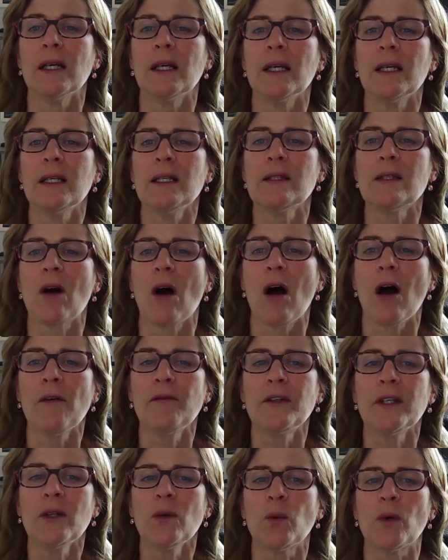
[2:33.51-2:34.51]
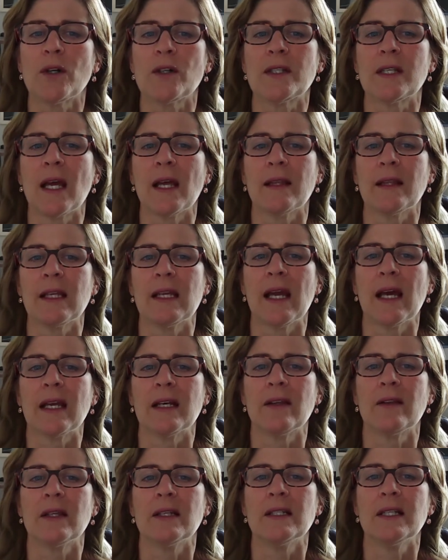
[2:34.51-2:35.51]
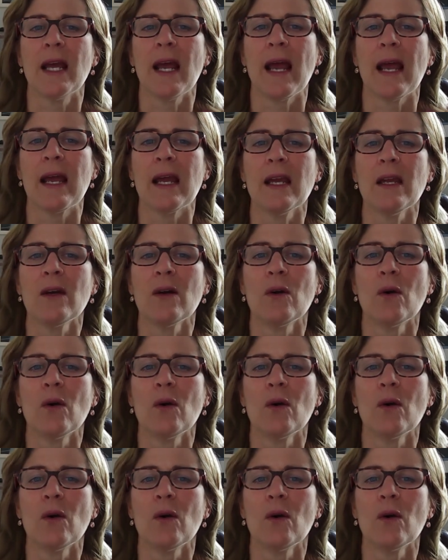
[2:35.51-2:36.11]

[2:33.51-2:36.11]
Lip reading: It is often worse at the end of the day,